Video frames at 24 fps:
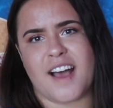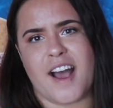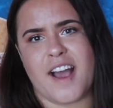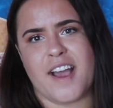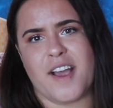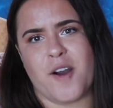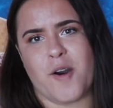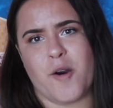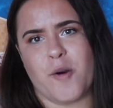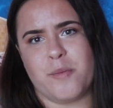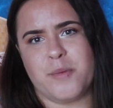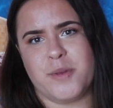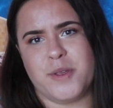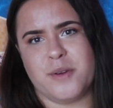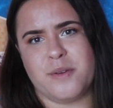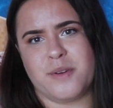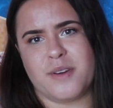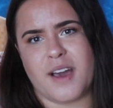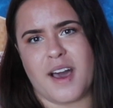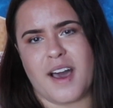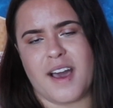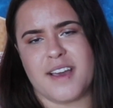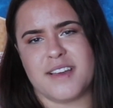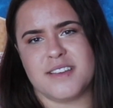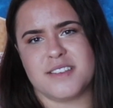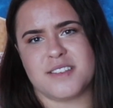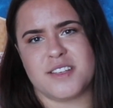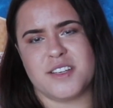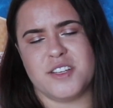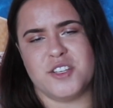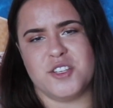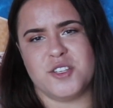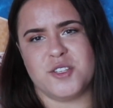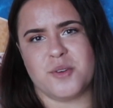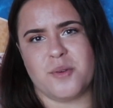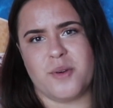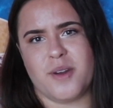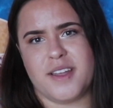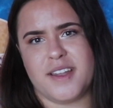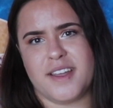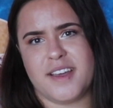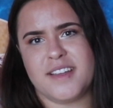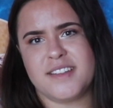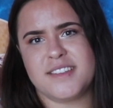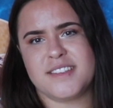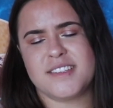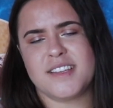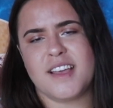I hope you guys enjoyed
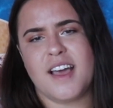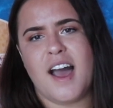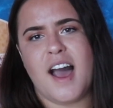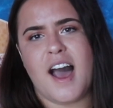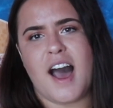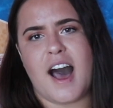it.